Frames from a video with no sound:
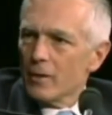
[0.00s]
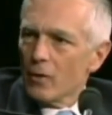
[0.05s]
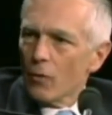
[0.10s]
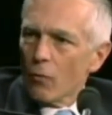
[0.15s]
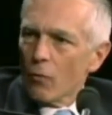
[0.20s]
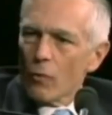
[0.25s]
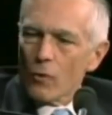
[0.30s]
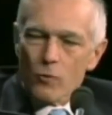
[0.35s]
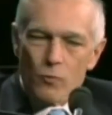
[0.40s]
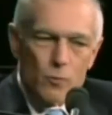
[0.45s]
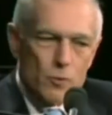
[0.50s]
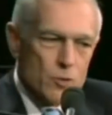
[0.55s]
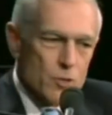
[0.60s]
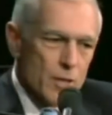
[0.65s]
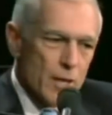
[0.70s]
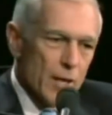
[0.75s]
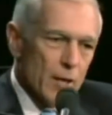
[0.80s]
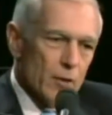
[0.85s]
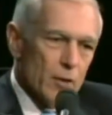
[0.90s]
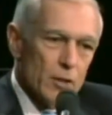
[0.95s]
which was
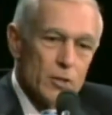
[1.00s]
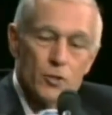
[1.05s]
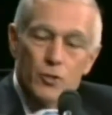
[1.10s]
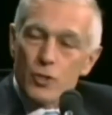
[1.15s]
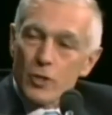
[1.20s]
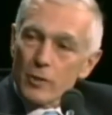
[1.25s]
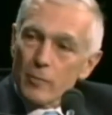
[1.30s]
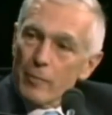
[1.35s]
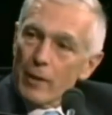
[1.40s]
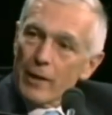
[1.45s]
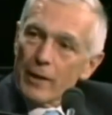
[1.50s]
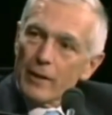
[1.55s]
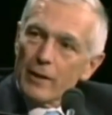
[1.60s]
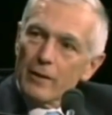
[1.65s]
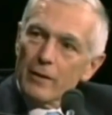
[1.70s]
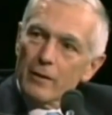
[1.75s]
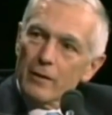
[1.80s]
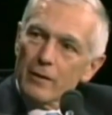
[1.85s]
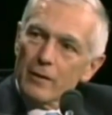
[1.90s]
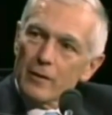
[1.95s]
now
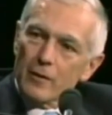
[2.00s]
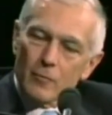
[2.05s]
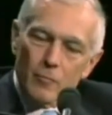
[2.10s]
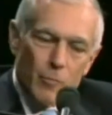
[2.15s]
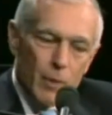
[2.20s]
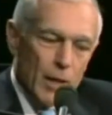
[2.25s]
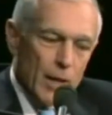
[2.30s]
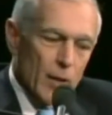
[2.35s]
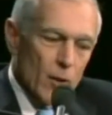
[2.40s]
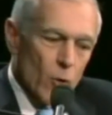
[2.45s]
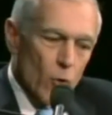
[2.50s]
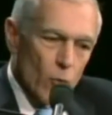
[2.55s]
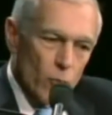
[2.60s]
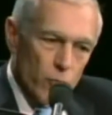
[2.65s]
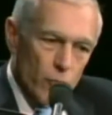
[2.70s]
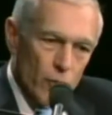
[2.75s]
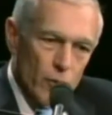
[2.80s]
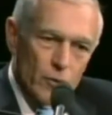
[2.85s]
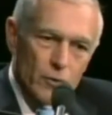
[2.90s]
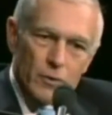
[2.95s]
legitimated by
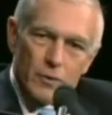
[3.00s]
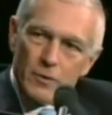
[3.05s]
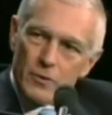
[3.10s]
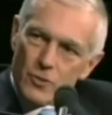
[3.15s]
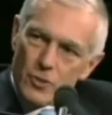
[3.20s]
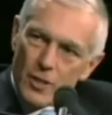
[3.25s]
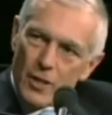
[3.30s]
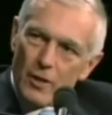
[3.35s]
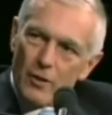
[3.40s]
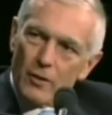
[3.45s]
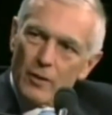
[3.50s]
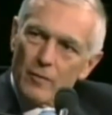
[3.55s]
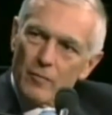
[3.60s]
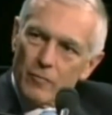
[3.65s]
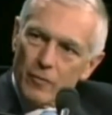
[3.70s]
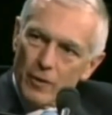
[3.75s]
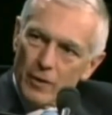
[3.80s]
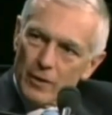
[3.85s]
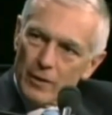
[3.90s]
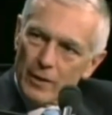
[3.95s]
overt Saudi
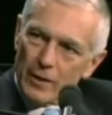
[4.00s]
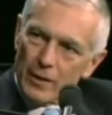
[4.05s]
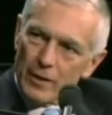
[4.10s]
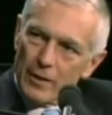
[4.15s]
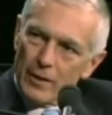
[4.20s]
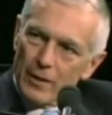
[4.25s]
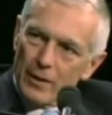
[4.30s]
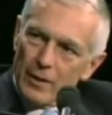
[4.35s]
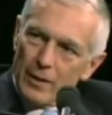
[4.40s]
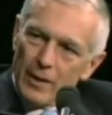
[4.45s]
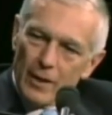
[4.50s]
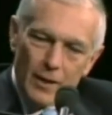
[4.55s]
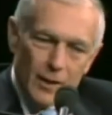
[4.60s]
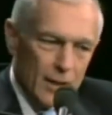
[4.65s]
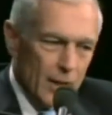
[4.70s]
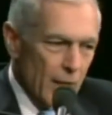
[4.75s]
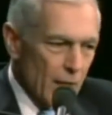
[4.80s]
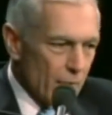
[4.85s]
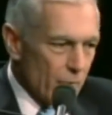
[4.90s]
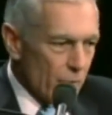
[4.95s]
funding in
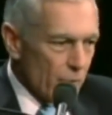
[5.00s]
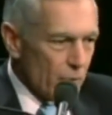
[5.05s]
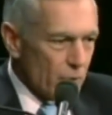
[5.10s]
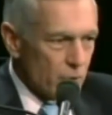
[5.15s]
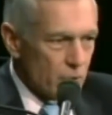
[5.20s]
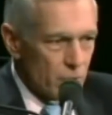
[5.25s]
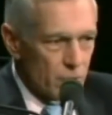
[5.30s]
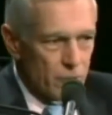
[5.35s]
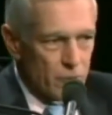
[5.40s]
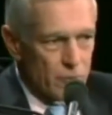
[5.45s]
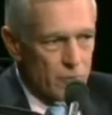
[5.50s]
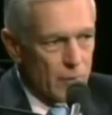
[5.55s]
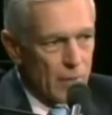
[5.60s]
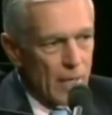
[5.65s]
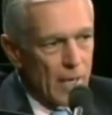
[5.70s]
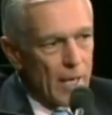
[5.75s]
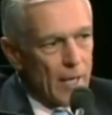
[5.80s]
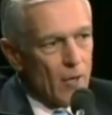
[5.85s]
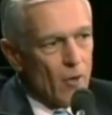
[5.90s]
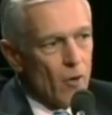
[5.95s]
an effort to
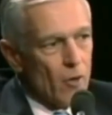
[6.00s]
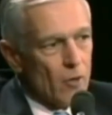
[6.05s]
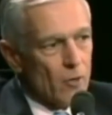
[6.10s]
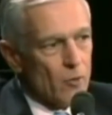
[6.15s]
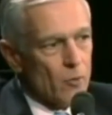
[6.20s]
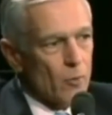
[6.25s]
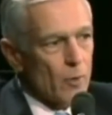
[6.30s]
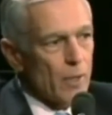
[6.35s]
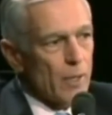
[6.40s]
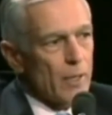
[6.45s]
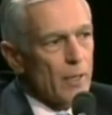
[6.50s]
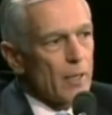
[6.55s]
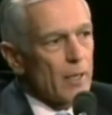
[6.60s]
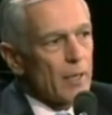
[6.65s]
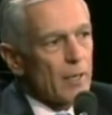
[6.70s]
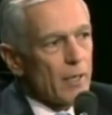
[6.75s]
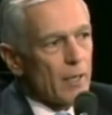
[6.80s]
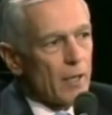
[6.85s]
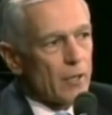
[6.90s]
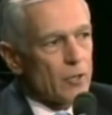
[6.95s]
hang on to
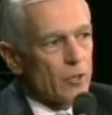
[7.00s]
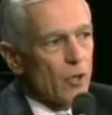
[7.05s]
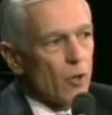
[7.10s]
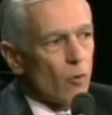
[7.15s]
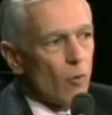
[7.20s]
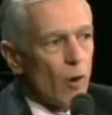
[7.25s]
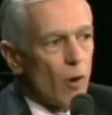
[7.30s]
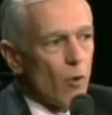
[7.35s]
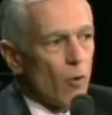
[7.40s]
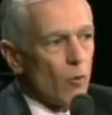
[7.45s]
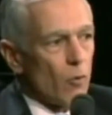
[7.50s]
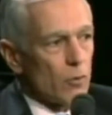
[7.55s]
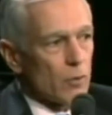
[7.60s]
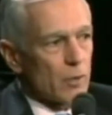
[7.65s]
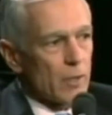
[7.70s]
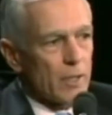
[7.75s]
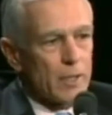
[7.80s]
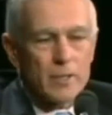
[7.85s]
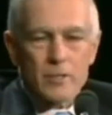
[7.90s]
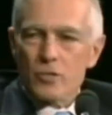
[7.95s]
a toehold
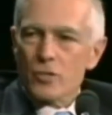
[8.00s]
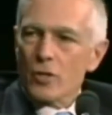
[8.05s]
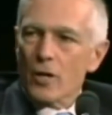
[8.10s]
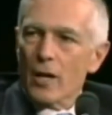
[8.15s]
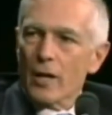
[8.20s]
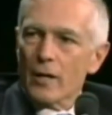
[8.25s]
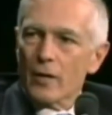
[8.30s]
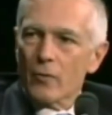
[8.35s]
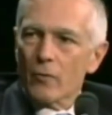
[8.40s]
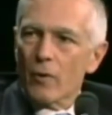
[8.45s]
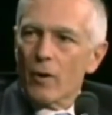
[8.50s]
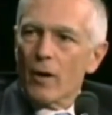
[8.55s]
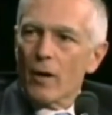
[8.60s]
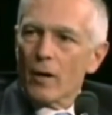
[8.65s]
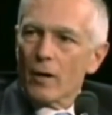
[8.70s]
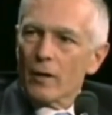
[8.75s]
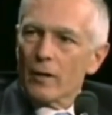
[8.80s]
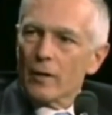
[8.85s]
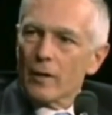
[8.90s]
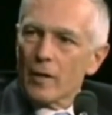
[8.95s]
inside
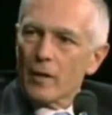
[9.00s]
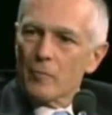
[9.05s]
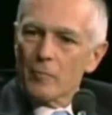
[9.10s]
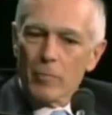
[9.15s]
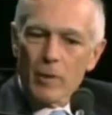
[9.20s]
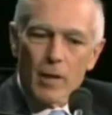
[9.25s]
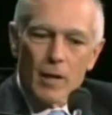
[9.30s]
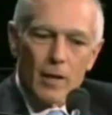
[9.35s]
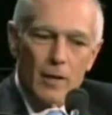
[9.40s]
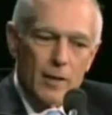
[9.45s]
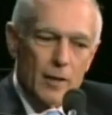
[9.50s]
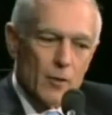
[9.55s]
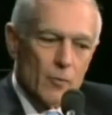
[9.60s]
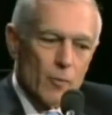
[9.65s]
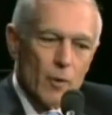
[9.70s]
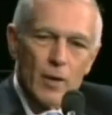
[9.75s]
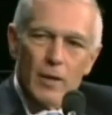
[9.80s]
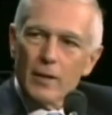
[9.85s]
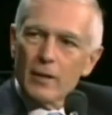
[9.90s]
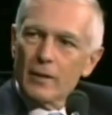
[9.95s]
Iraq and block
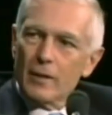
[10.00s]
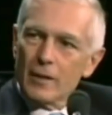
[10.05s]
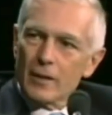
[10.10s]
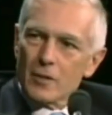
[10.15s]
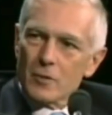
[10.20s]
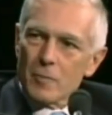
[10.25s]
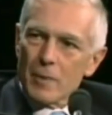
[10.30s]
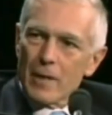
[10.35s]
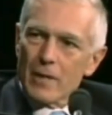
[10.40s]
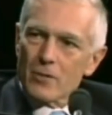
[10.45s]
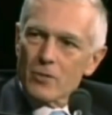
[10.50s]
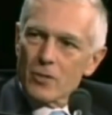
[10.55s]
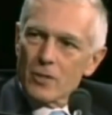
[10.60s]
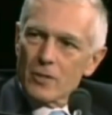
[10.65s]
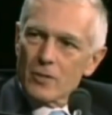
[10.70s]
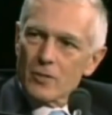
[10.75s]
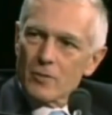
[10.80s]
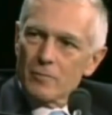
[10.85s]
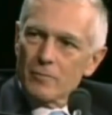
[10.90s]
Iranian expansionism.